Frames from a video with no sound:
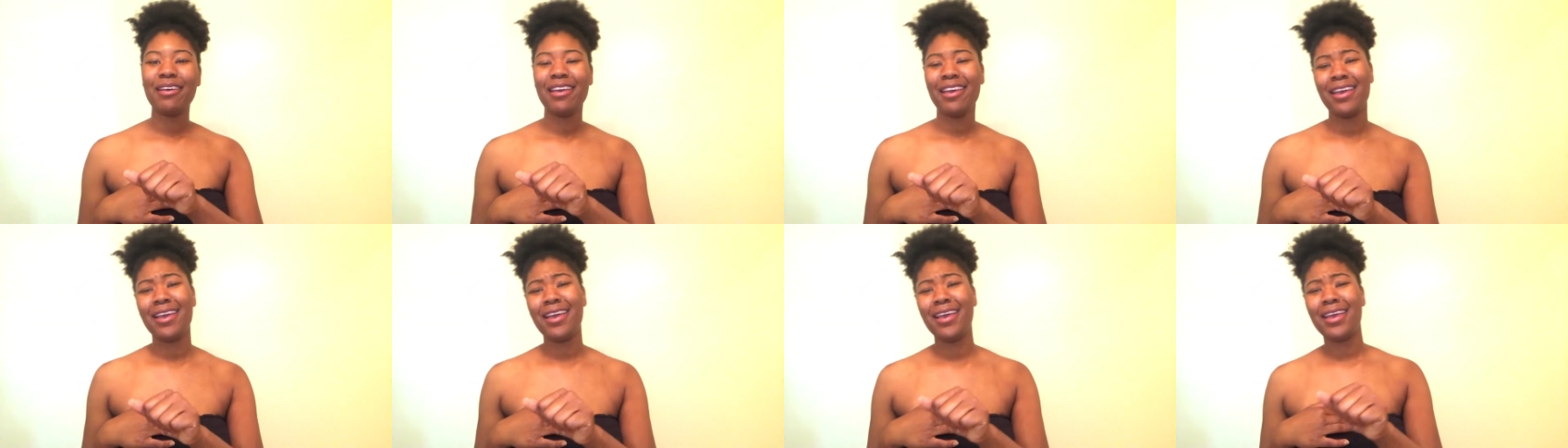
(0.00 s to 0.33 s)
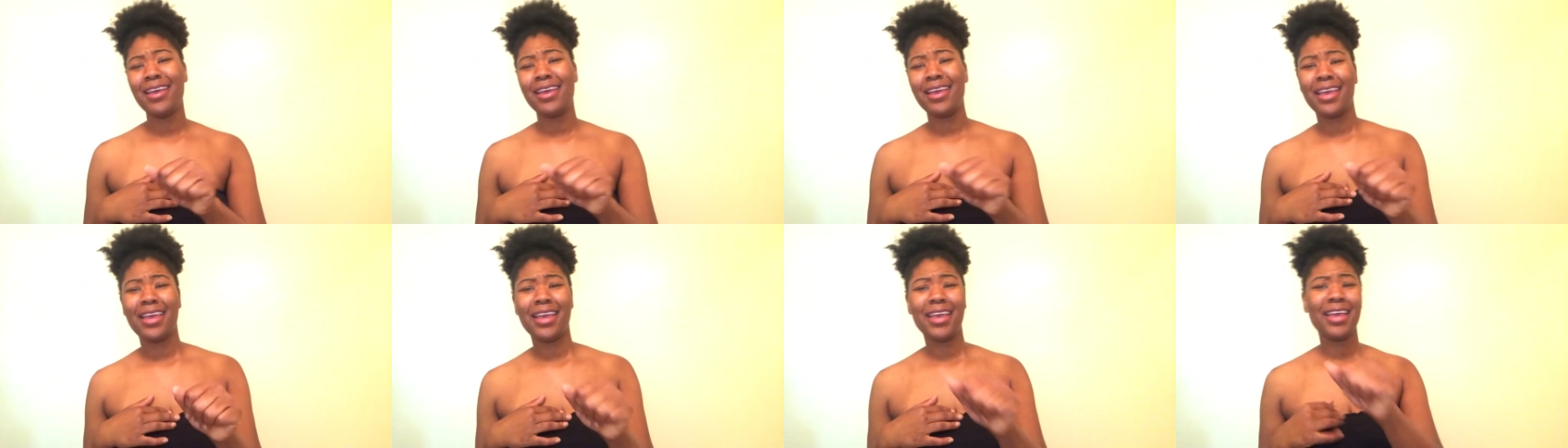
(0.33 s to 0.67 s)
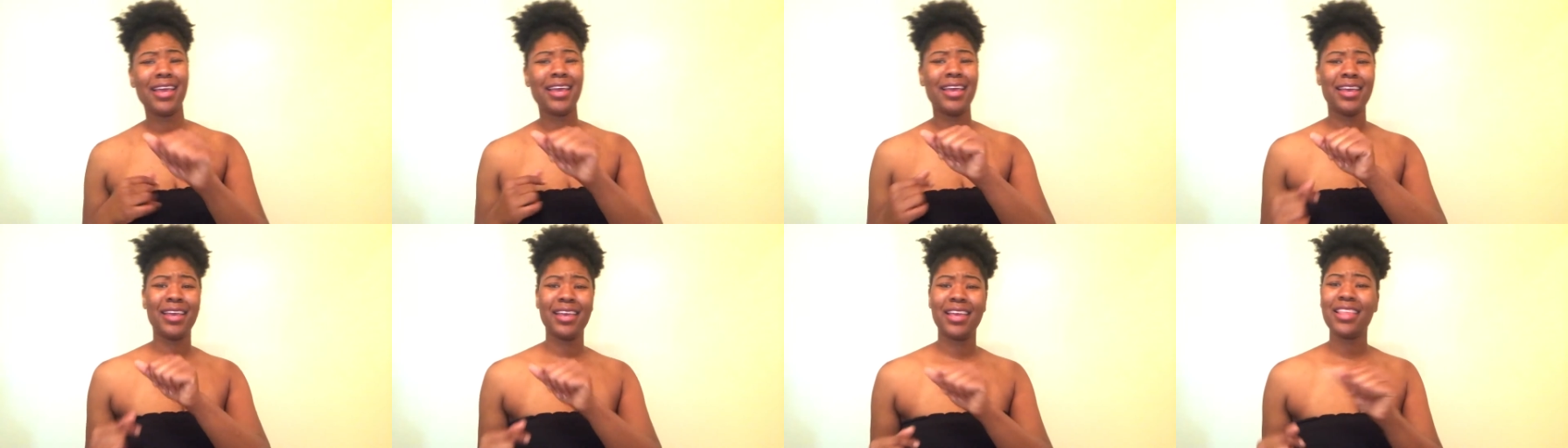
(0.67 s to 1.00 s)
go
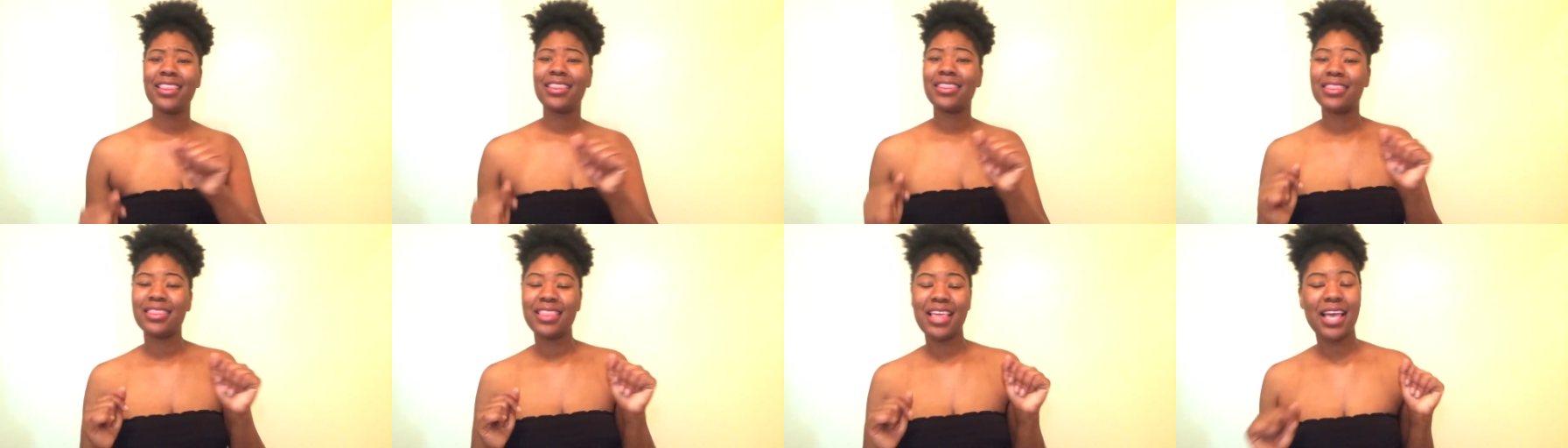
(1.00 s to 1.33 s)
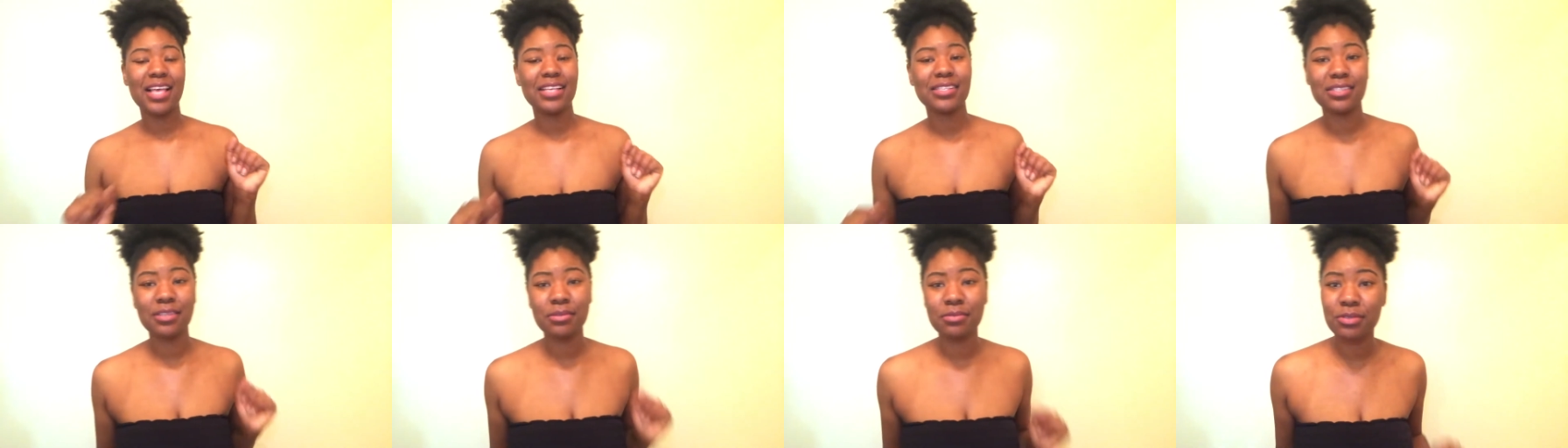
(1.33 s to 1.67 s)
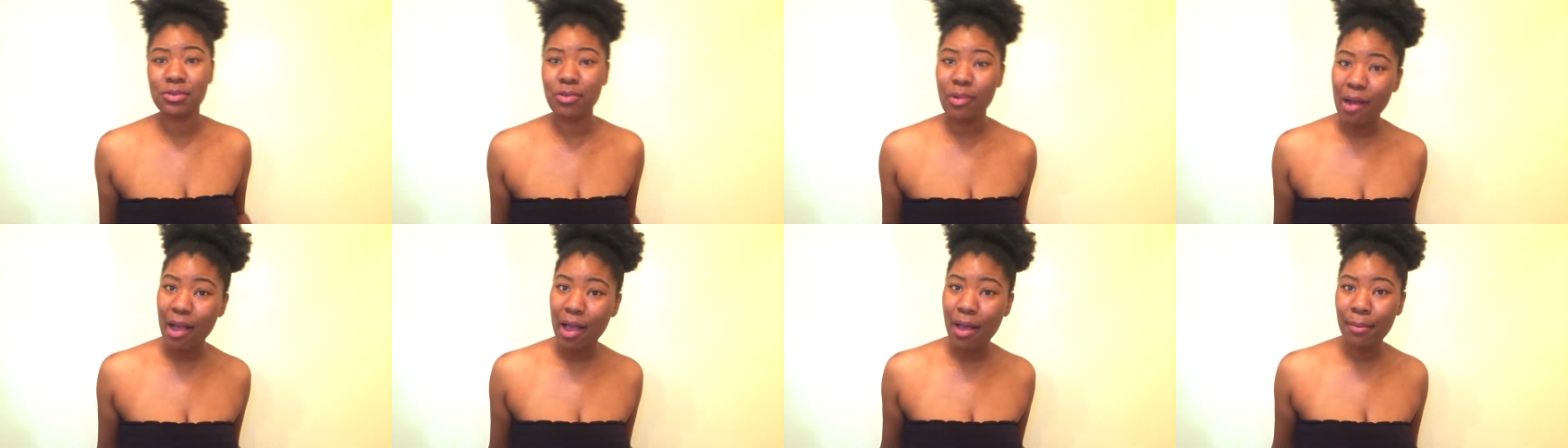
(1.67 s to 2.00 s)
ahead and hit that
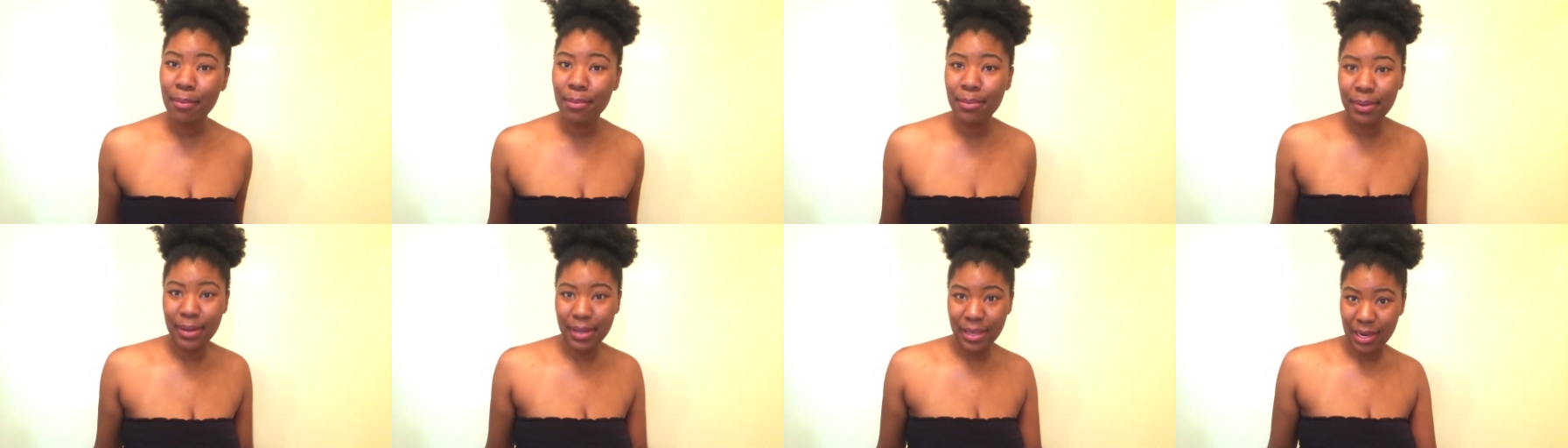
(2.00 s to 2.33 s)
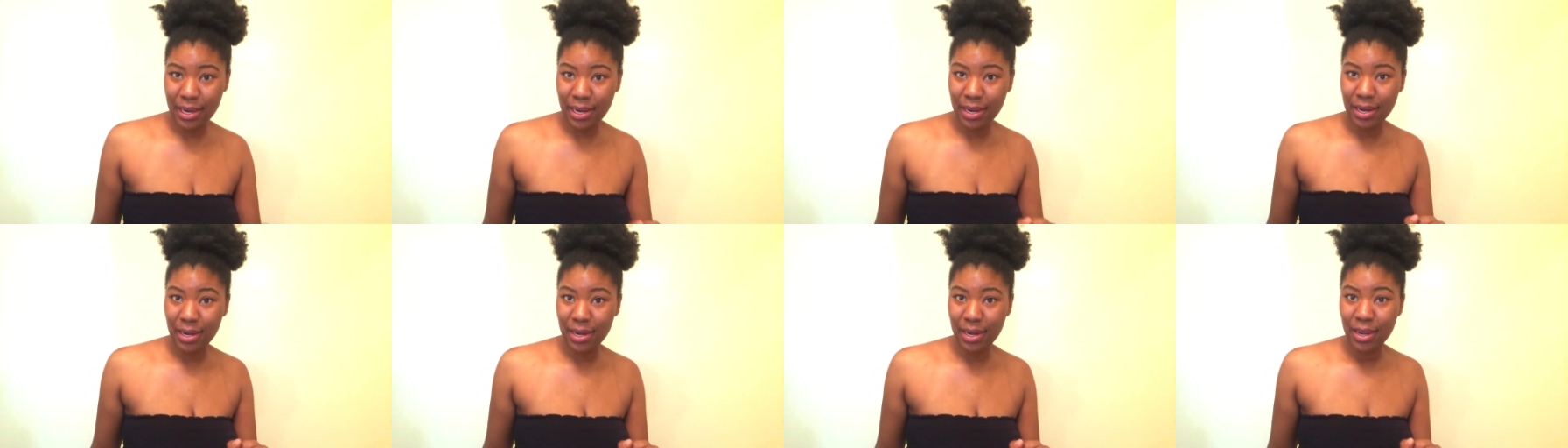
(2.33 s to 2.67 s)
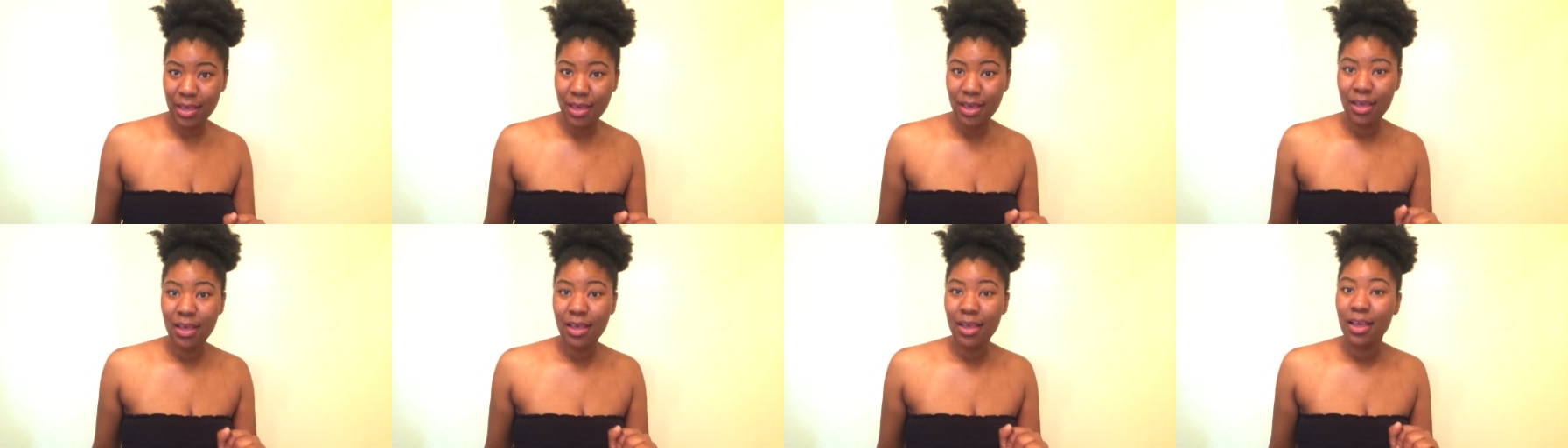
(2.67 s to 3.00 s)
subscribe button
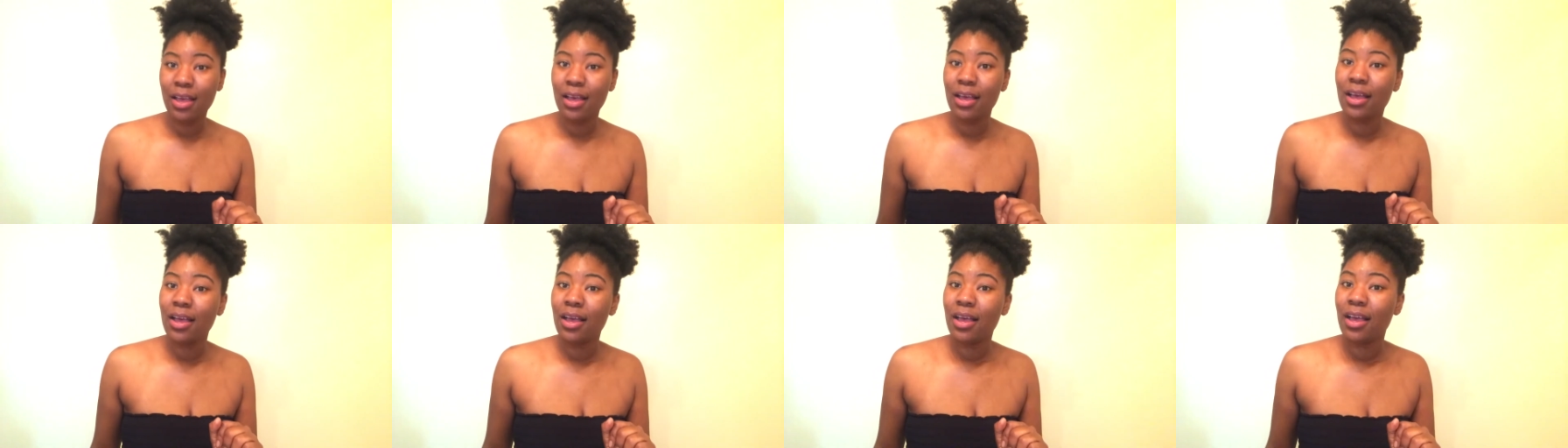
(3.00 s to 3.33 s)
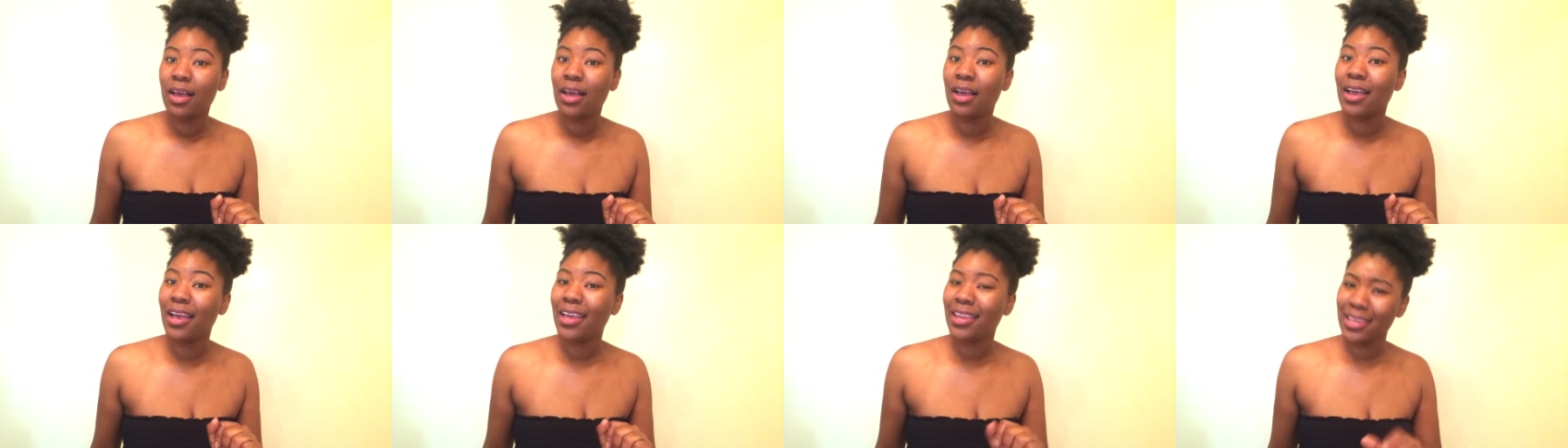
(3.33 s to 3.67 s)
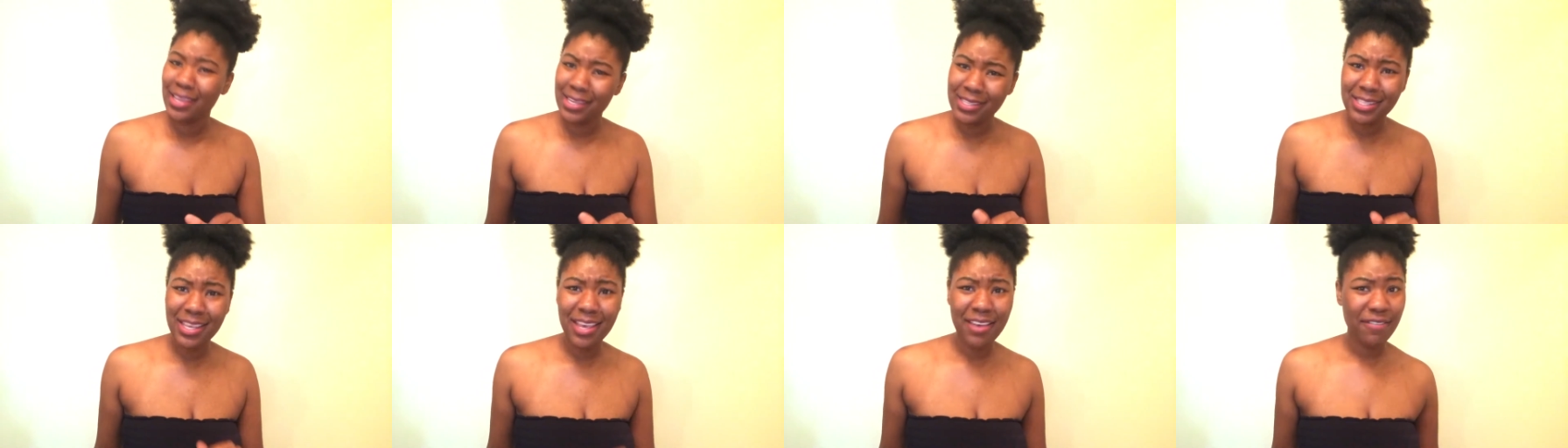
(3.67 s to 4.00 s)

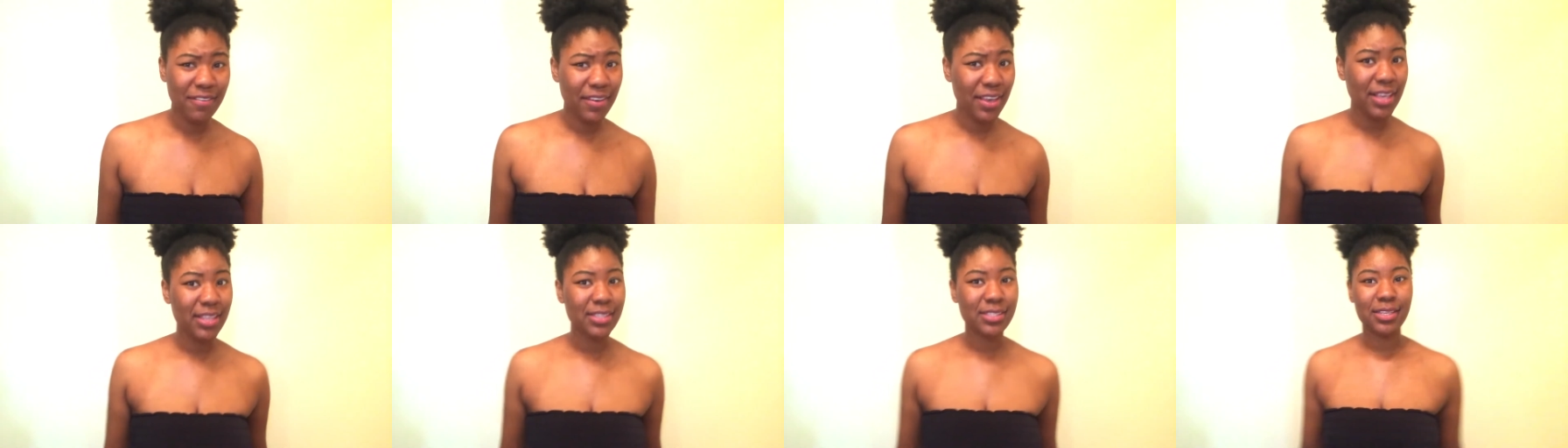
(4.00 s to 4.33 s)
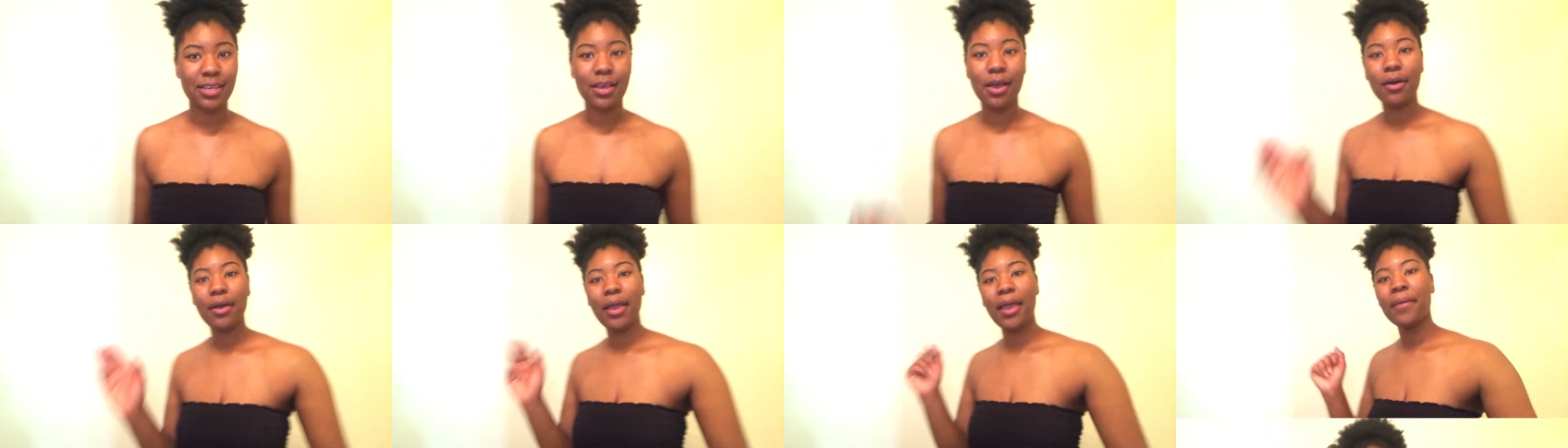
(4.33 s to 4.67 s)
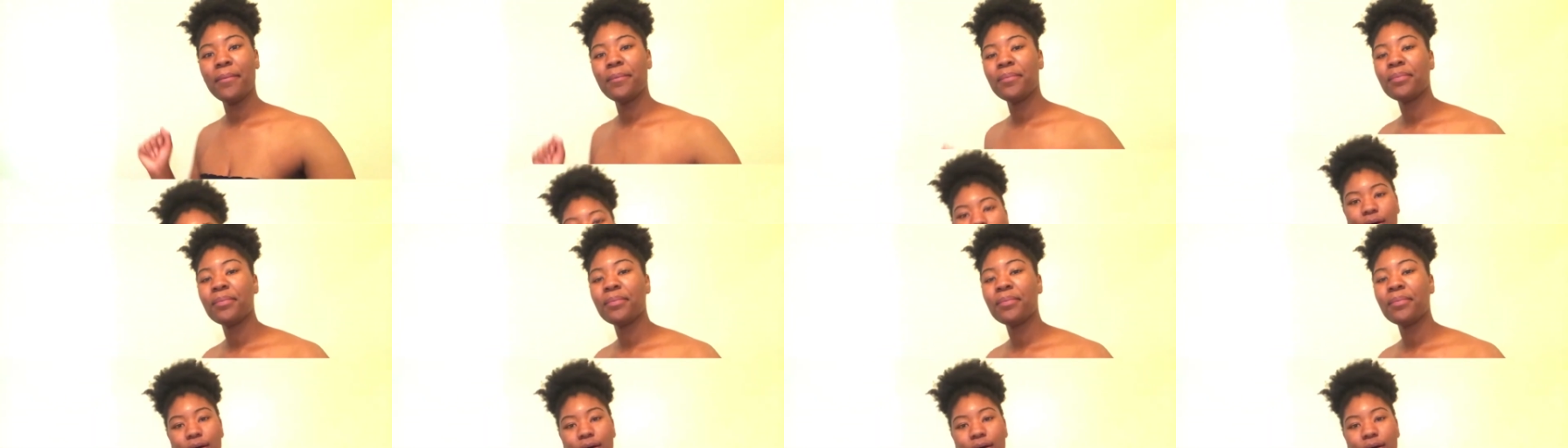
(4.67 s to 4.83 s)
and let's get fancy,